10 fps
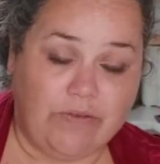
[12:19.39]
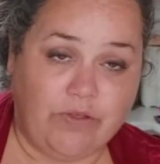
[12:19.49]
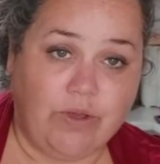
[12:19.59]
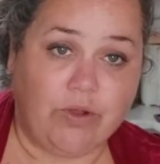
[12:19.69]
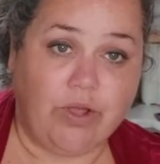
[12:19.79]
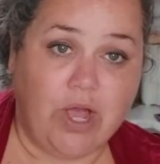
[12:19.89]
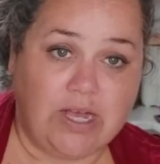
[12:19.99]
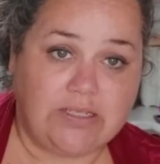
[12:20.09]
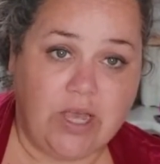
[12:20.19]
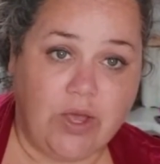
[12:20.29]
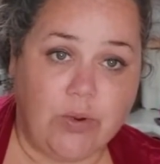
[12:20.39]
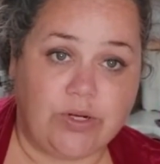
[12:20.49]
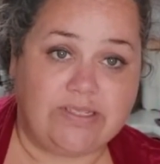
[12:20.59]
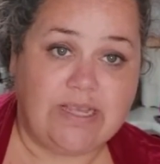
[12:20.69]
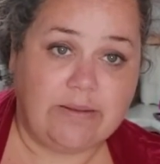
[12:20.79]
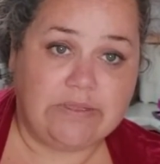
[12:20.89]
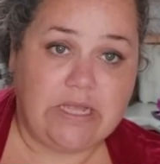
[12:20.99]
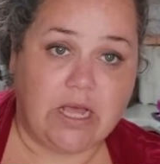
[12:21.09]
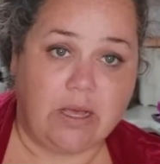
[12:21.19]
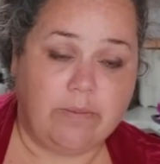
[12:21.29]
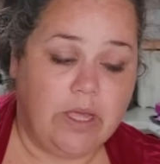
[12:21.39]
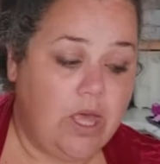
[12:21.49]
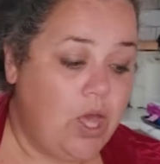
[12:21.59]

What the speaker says: If you go to Costco or Sam's Club